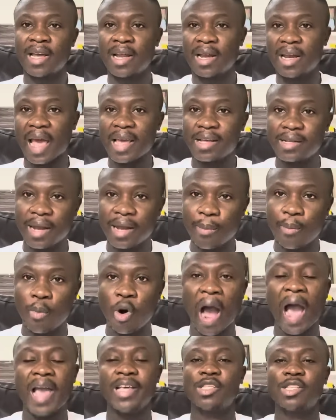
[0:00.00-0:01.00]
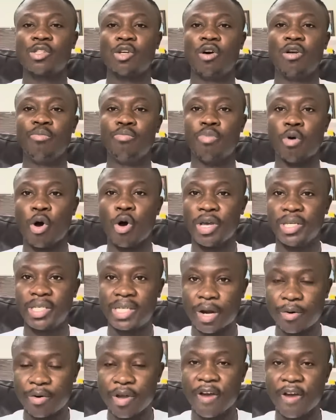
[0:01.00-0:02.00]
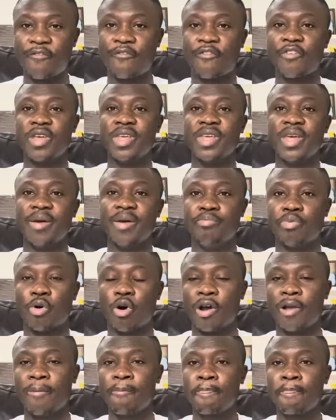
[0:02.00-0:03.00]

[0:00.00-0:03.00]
like the Mohai Son boy, Jerry Afriye boy,